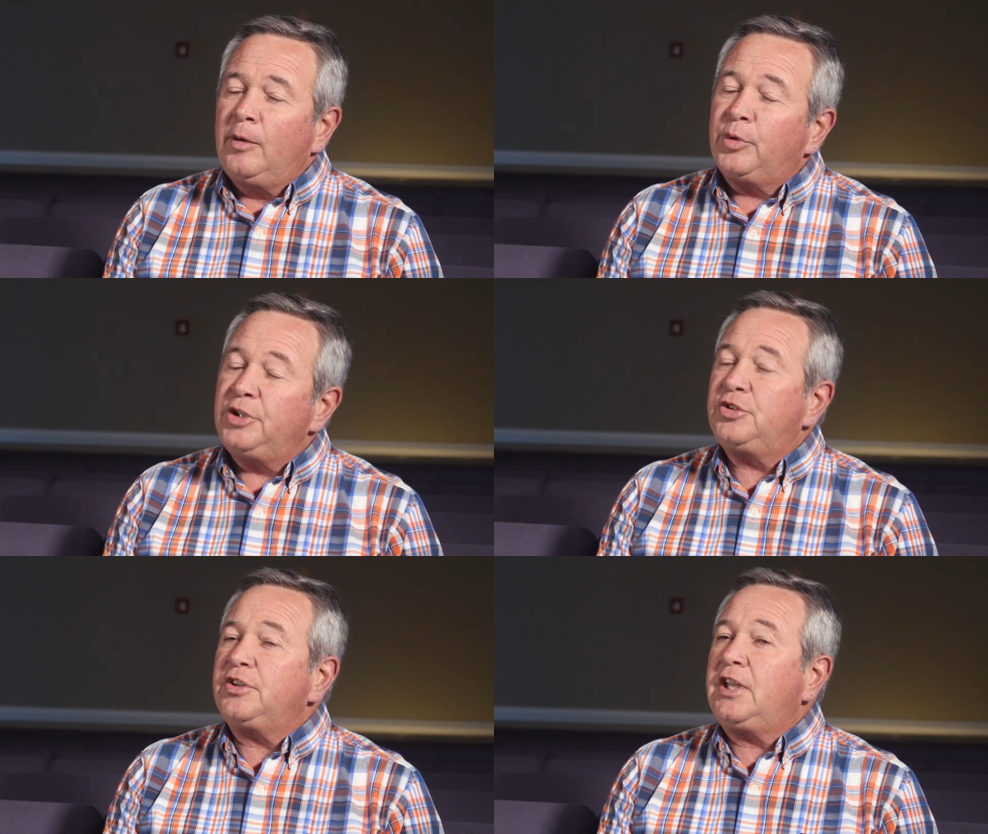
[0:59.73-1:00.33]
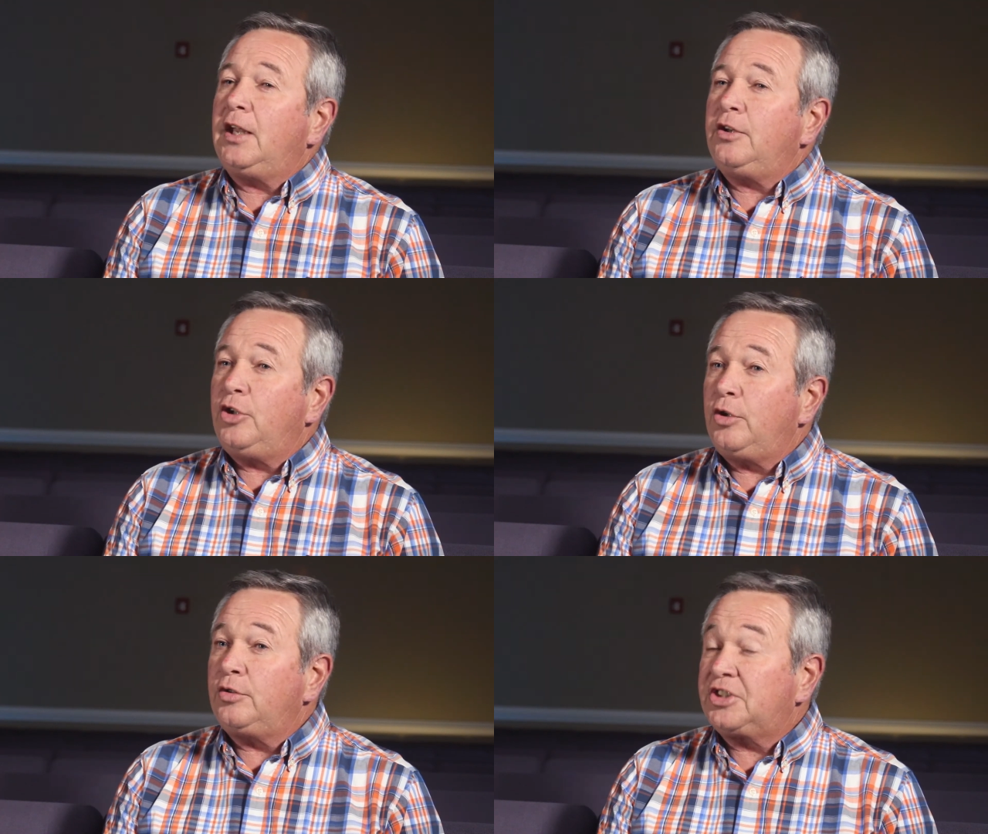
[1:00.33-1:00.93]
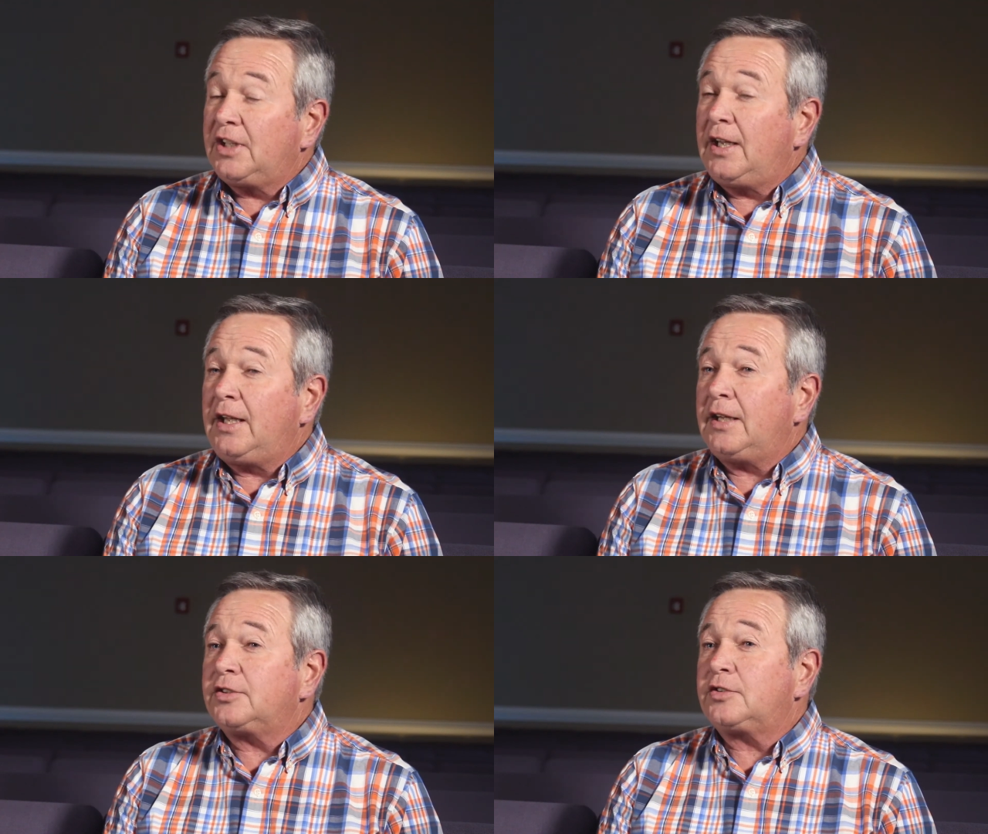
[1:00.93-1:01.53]
Preacher, can you
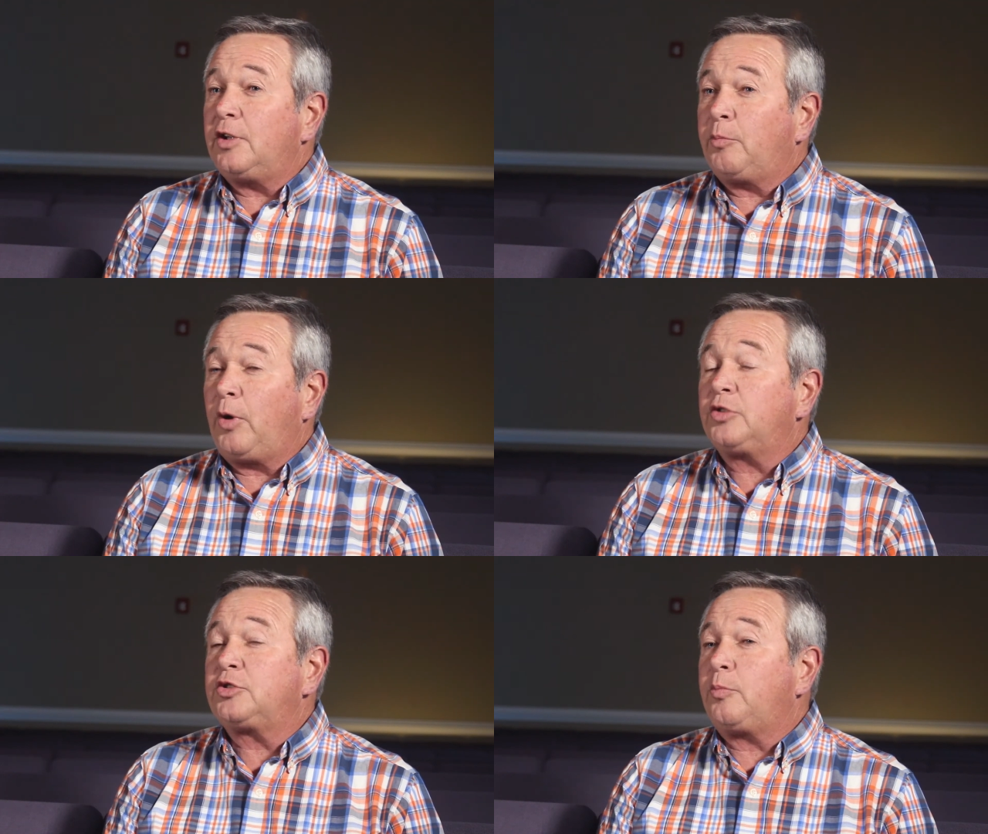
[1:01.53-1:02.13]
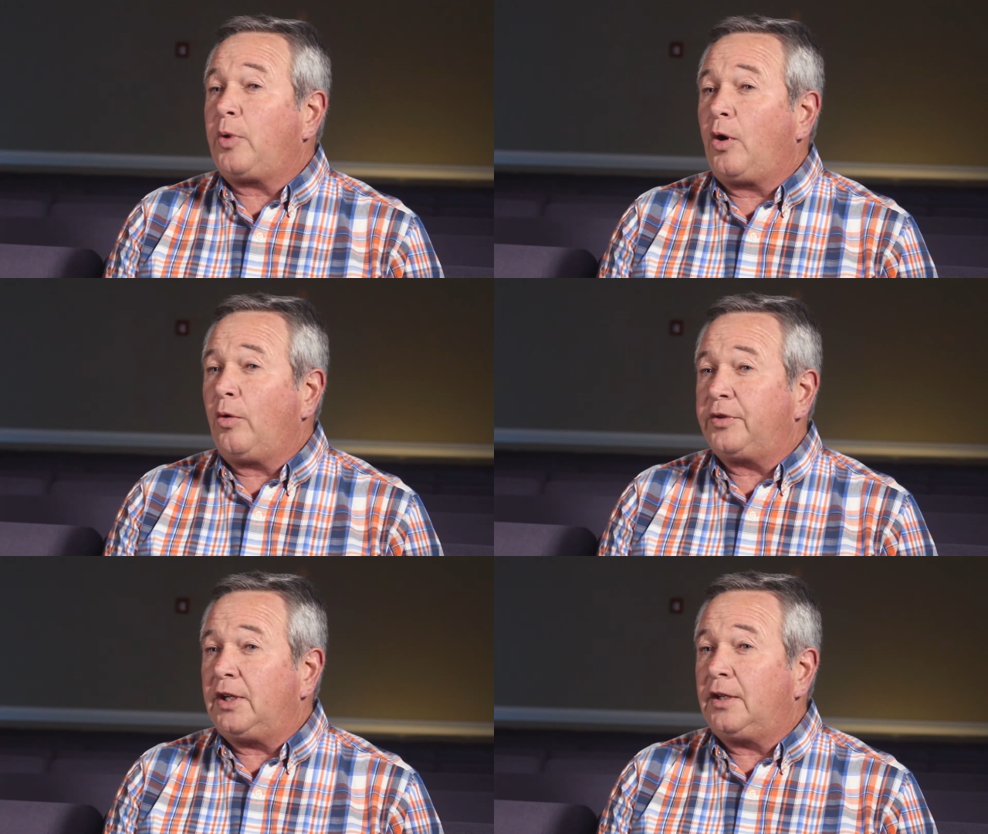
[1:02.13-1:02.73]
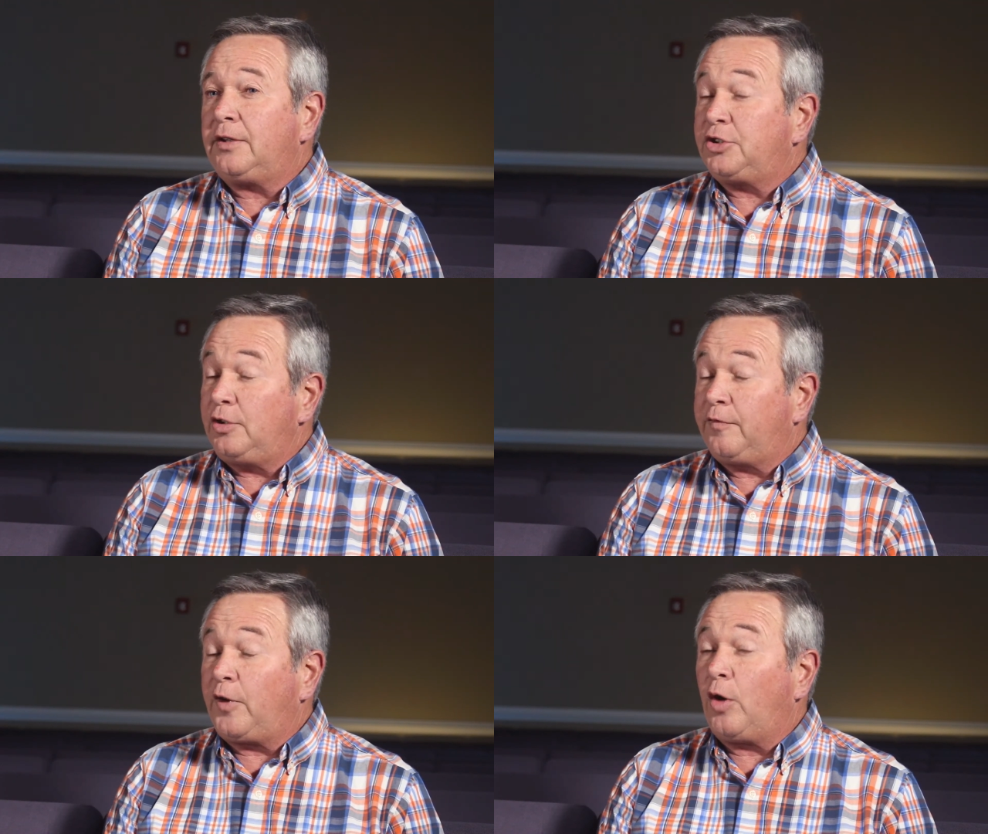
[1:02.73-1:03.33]
say, as the Apostle Paul did,
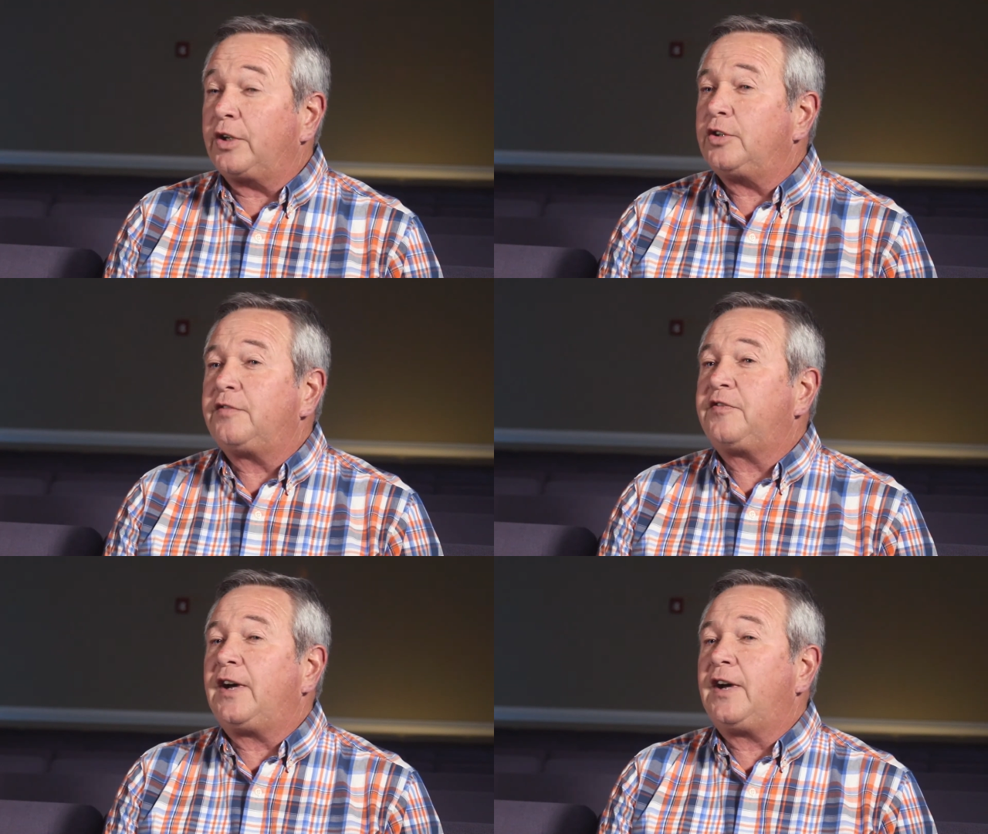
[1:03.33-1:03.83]
that you fought a good